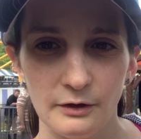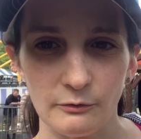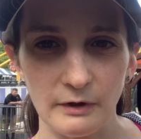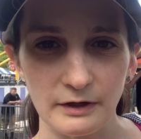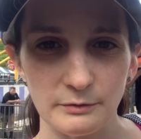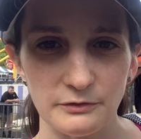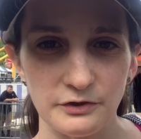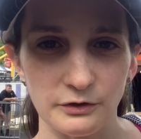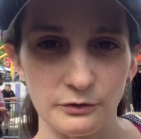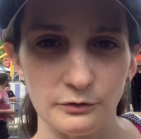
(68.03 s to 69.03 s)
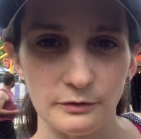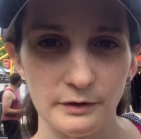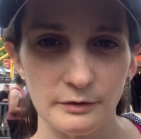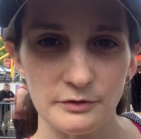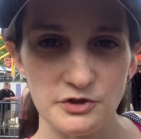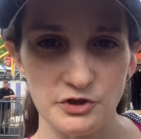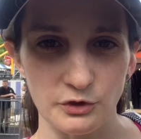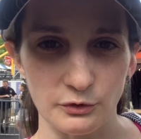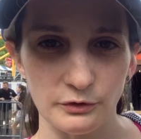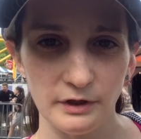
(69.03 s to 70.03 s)
welcome to
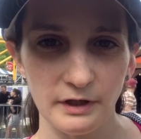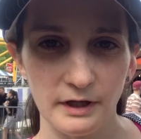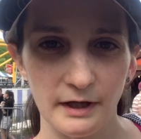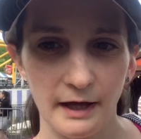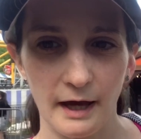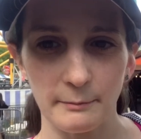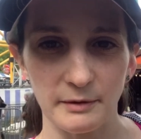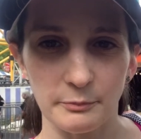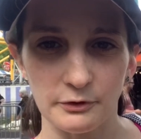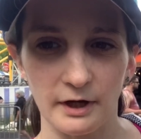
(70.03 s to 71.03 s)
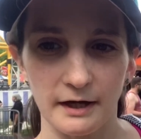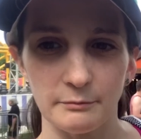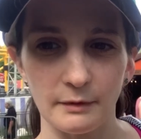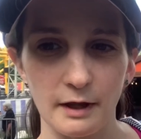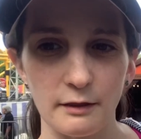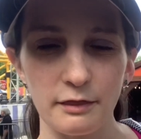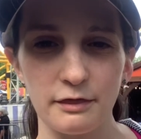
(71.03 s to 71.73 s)
June. Happy Pride Month.